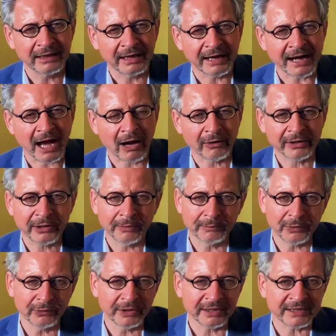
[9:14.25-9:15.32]
and how a
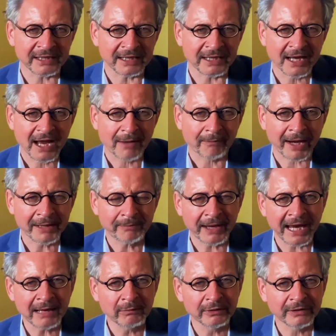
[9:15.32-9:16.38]
community might be
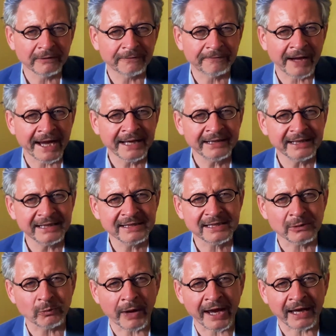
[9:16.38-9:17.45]
able to find
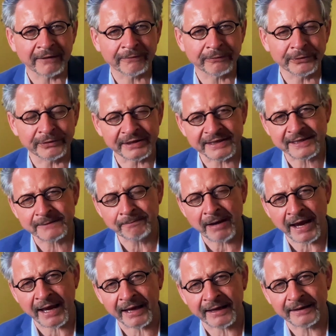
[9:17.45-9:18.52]
its way through
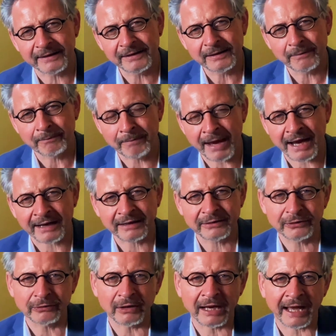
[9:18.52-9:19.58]
despair back
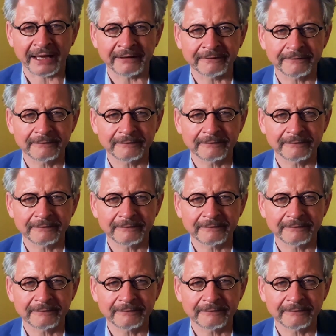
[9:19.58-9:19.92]
to life.